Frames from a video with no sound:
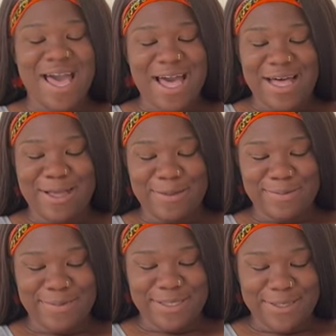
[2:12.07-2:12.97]

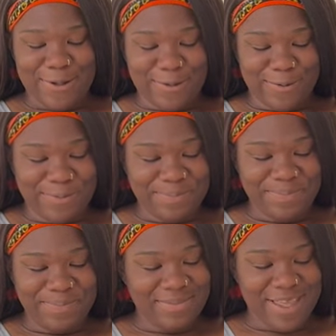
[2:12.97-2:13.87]
Um, so
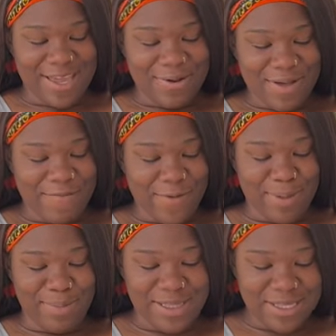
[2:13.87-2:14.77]
yeah, don't comfort me,
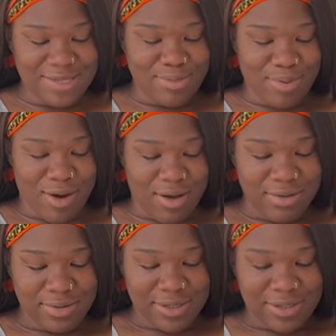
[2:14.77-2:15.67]
but this is the bra
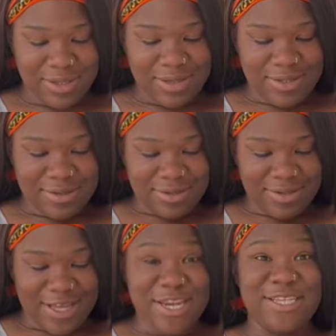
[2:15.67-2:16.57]

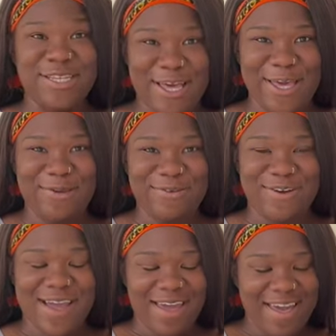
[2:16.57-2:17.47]
and it's huge,
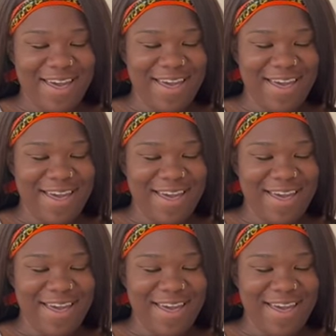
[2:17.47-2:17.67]
right?